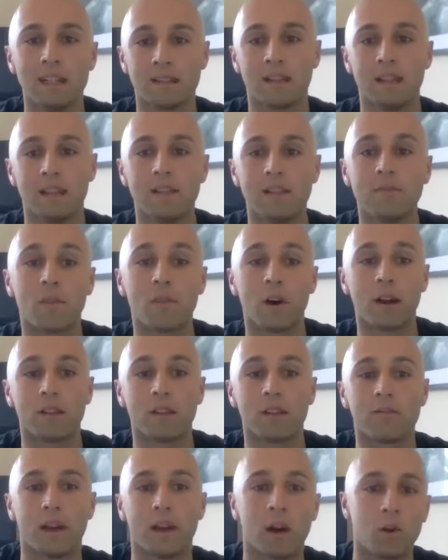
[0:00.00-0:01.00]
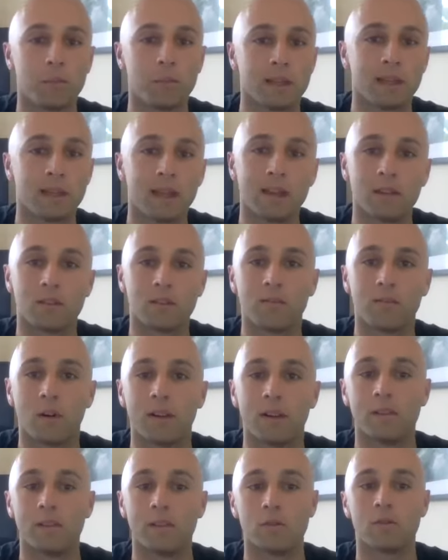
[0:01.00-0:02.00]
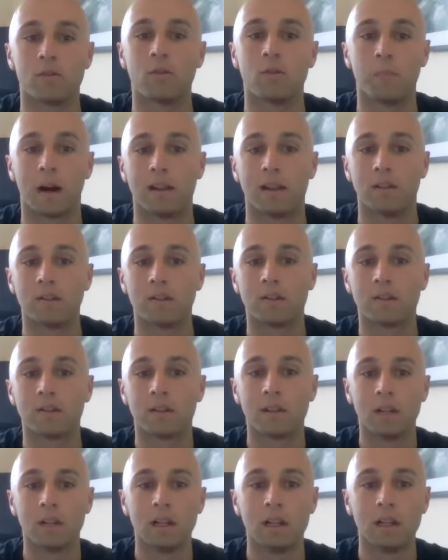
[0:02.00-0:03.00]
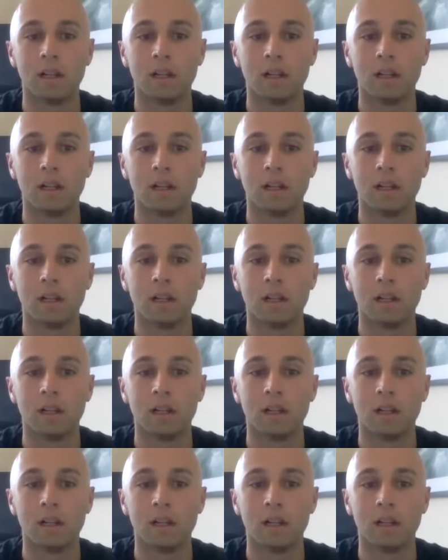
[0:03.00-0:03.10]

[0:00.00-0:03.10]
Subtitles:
teen advice for helping kids find digital balance.